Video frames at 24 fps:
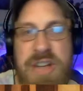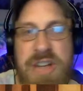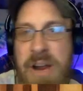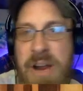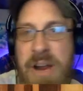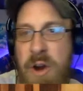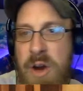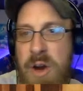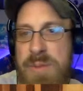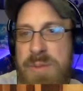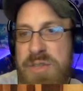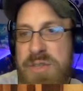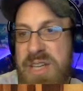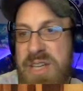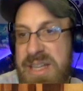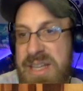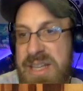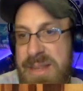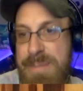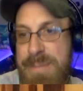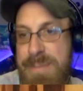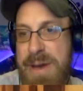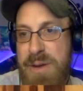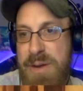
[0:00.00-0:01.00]
at Arms. So you can get
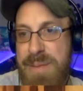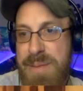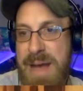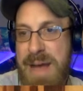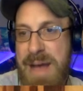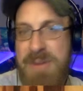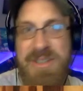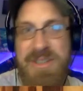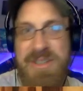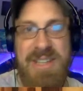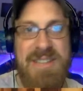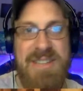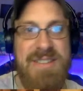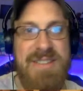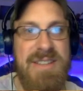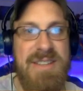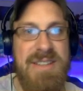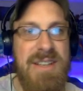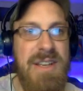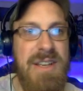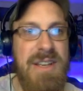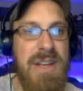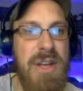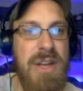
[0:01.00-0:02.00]
the better bounties.
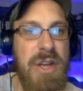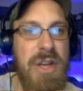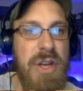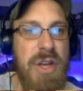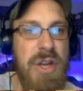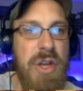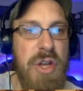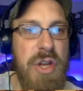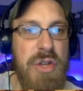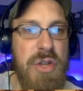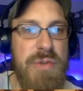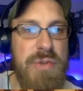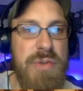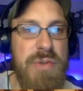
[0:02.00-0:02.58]
So